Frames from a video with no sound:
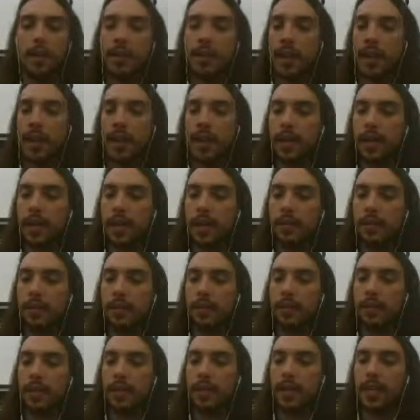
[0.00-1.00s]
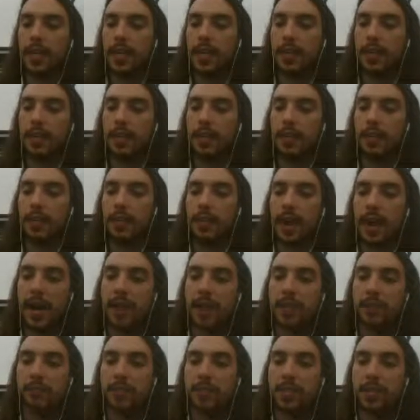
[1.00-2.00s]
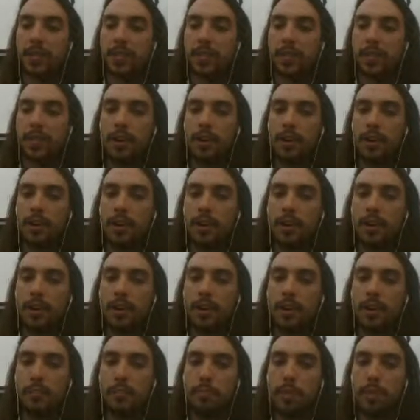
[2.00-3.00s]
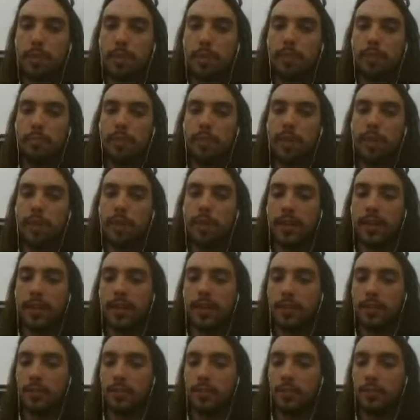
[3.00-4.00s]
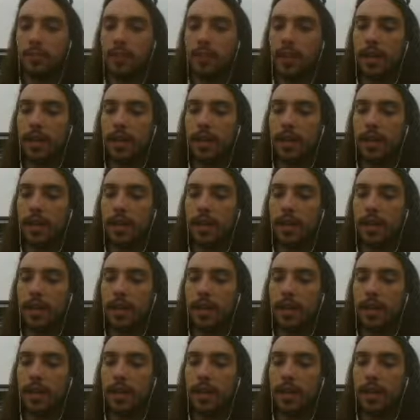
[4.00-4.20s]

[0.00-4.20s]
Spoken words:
they get heated by convection currents, and they move in this